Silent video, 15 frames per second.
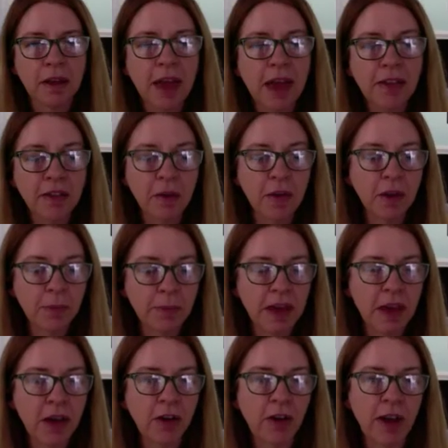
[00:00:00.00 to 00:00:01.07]
Yeah. So it'll be
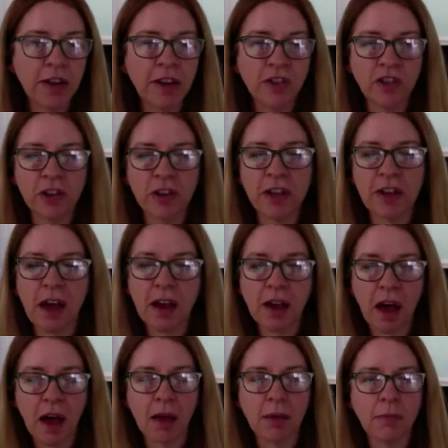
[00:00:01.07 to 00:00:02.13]
on
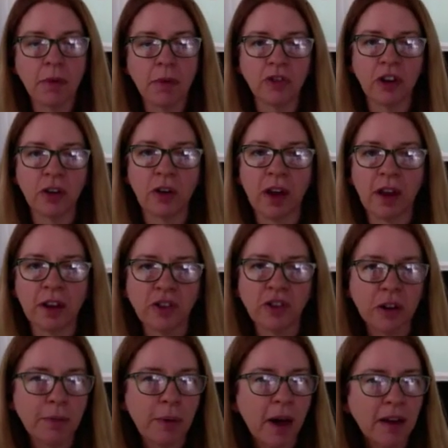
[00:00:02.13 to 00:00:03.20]
groundingjourney.com,
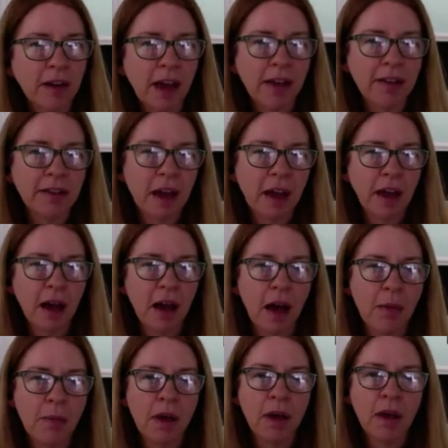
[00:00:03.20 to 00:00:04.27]

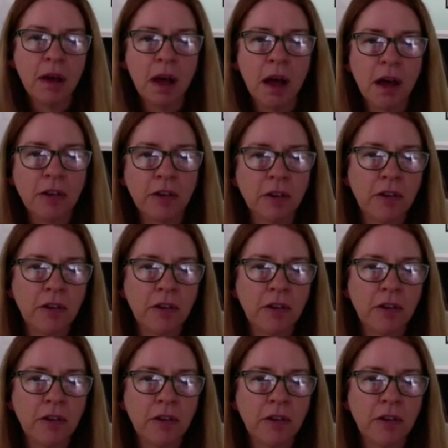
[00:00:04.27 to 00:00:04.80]
groundingjourneypodcast.com. Under